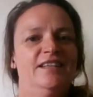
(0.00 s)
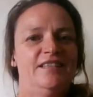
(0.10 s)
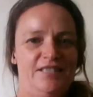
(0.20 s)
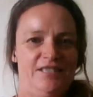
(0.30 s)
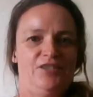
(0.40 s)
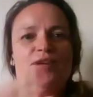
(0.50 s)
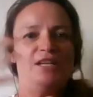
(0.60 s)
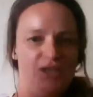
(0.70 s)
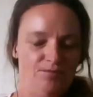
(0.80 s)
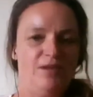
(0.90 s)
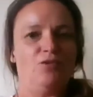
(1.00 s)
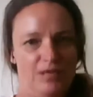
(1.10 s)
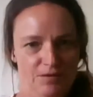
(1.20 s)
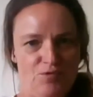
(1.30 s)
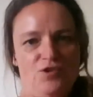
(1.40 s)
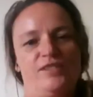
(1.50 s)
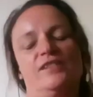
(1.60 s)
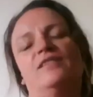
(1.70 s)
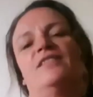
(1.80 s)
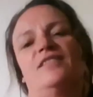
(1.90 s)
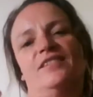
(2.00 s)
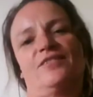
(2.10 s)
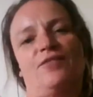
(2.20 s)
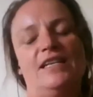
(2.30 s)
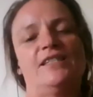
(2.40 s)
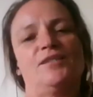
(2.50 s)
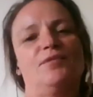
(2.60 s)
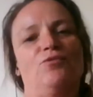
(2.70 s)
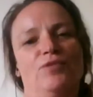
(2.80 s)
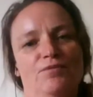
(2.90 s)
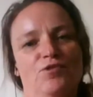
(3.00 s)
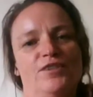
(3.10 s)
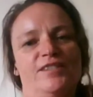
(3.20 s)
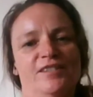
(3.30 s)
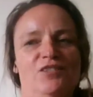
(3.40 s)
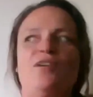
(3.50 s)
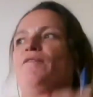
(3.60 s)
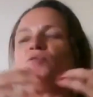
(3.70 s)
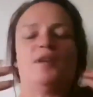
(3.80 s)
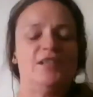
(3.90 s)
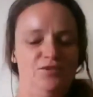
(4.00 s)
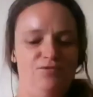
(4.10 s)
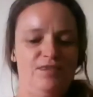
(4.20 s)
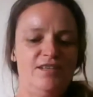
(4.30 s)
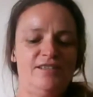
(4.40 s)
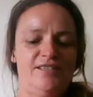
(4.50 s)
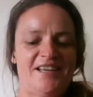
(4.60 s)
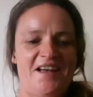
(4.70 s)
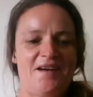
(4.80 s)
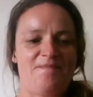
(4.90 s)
the situation will only worsen, the crisis will only worsen. So everybody knew this.